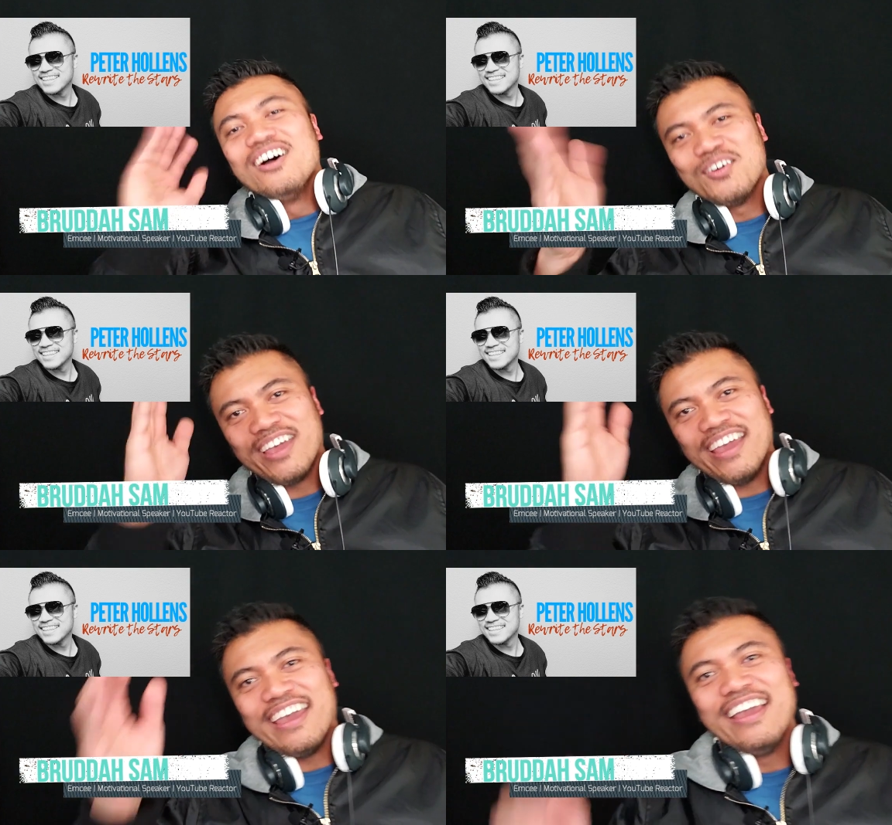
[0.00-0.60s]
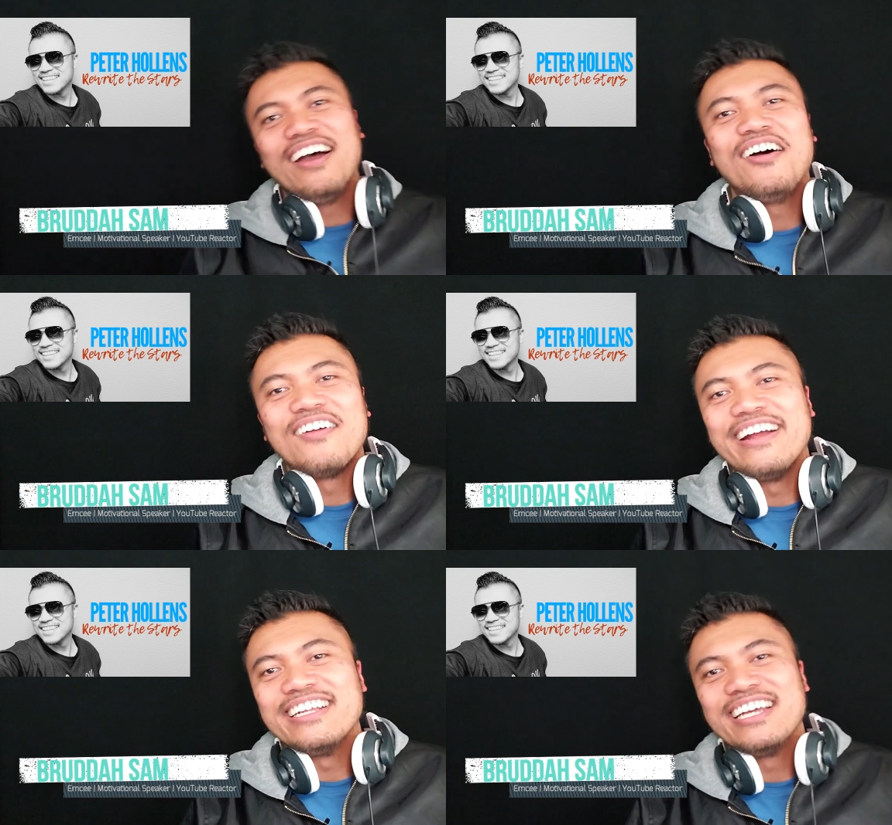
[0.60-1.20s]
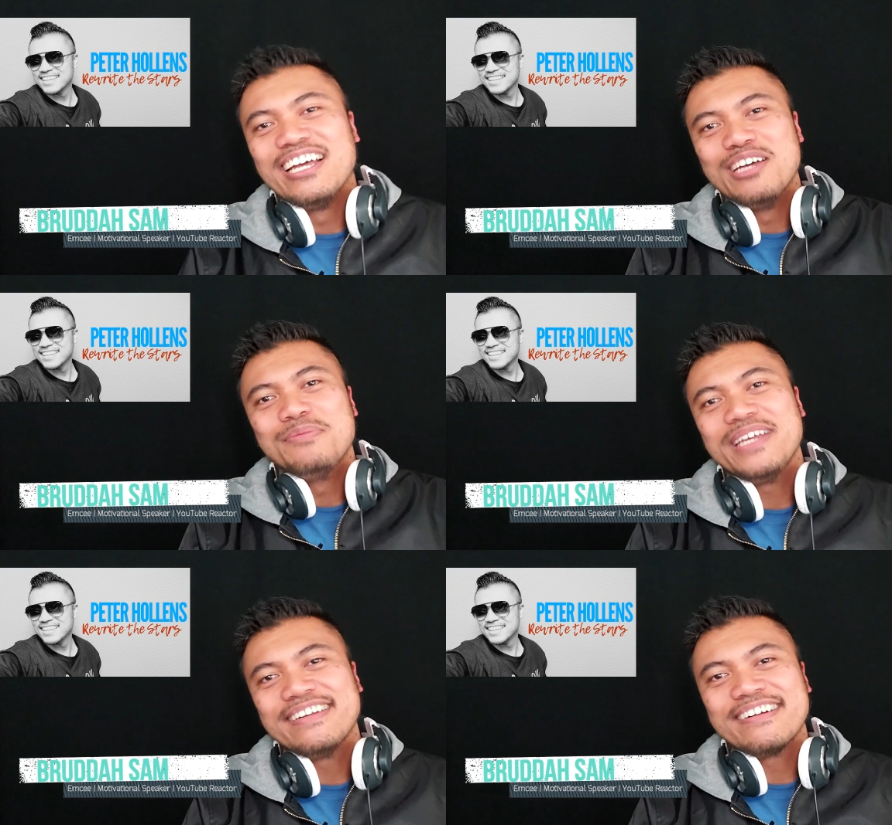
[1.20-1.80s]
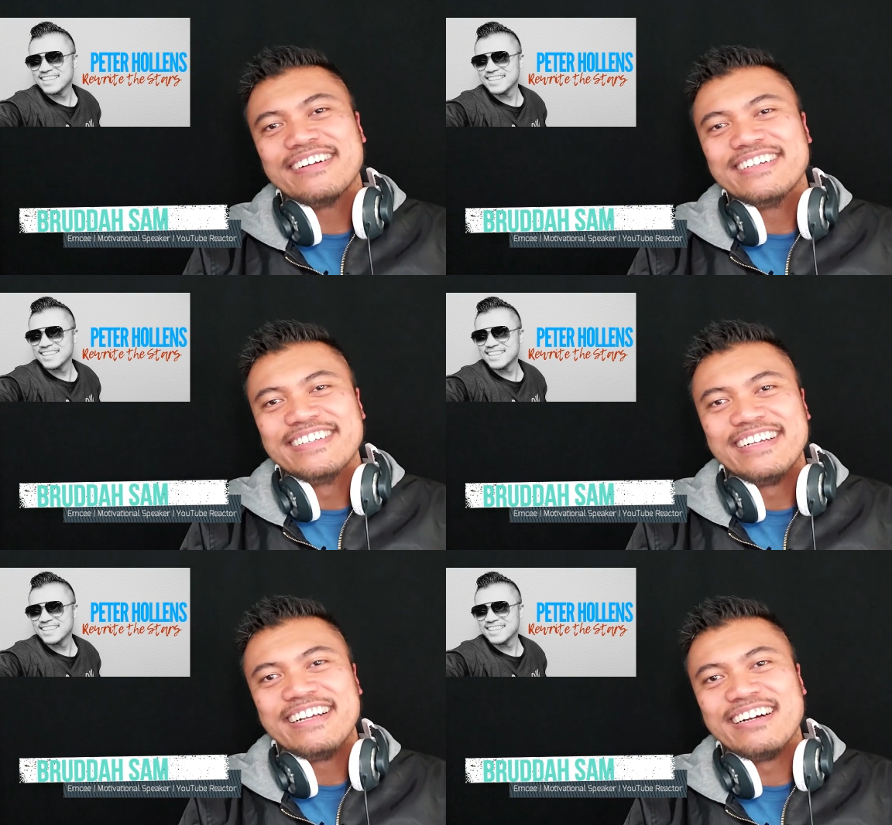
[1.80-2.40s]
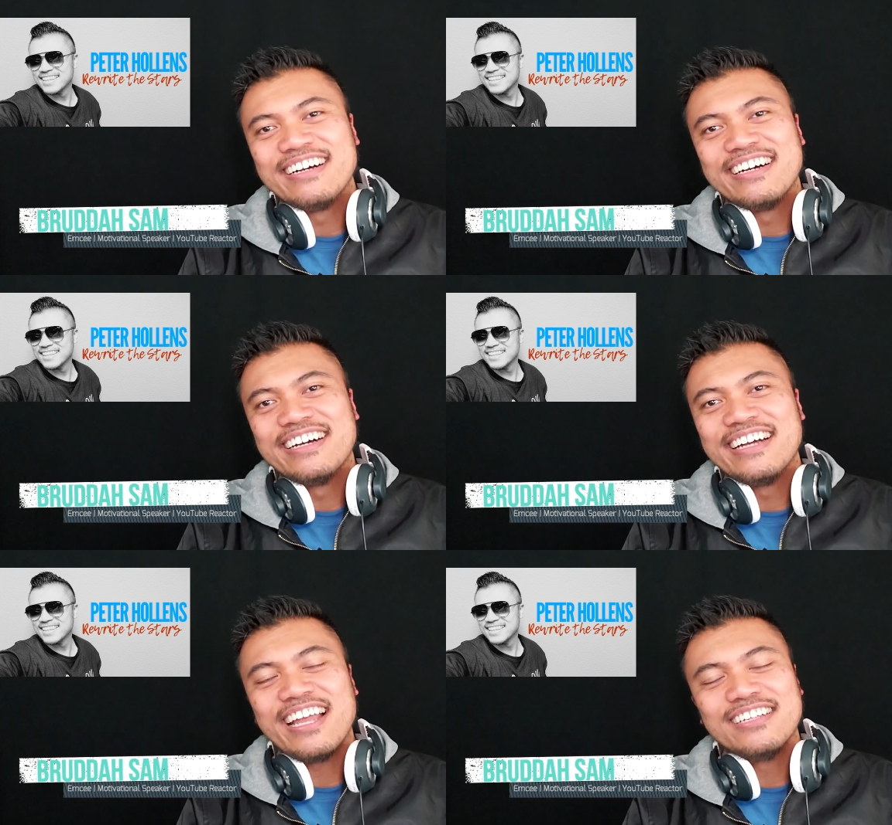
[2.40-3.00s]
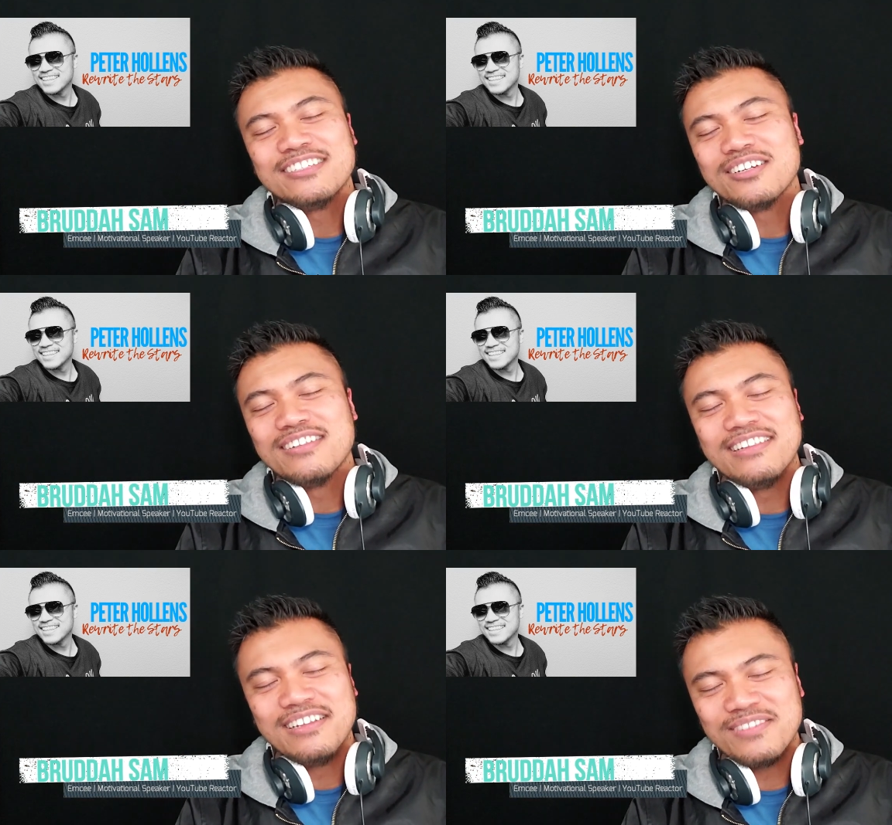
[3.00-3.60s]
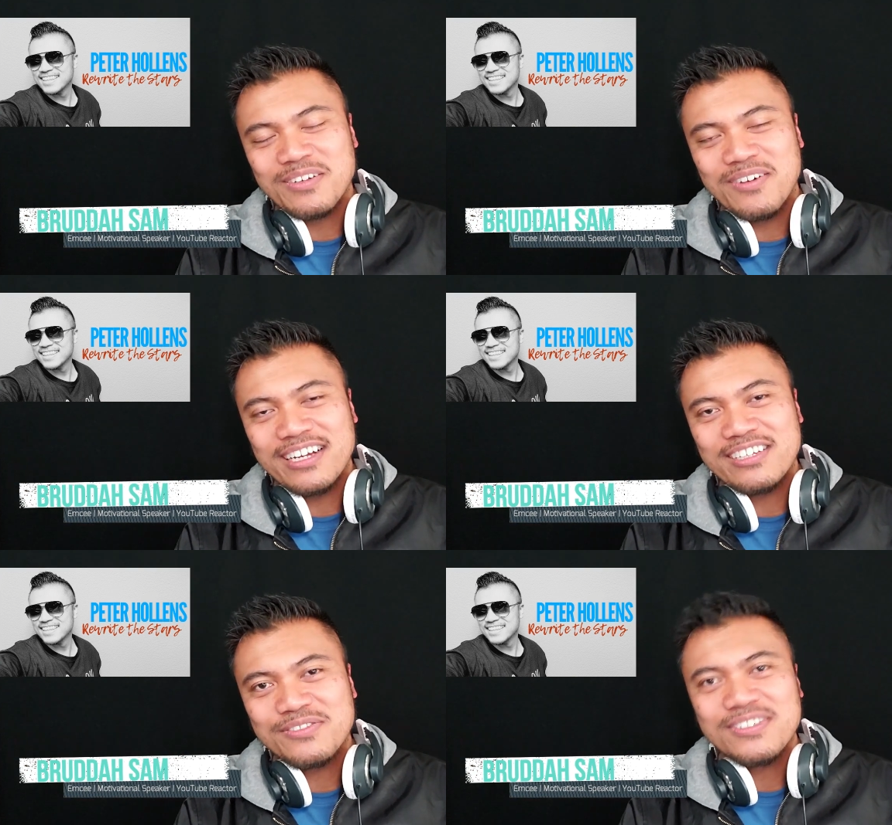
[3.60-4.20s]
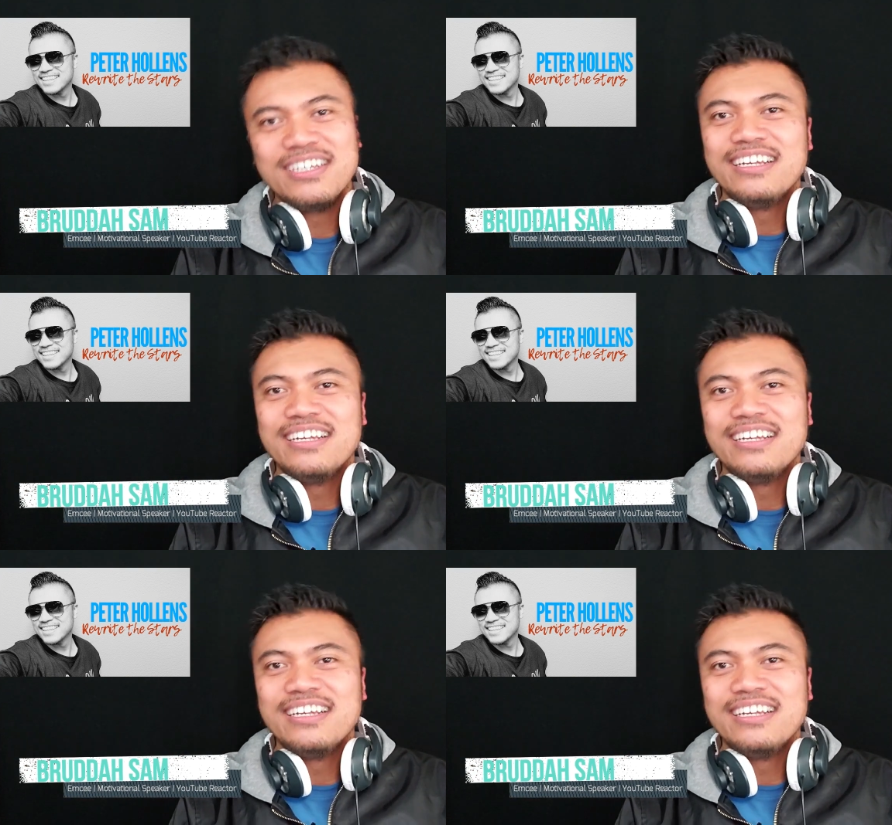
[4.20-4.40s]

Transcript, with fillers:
Speaker 1: Okay, all right. Peter uh, and your lovely wife,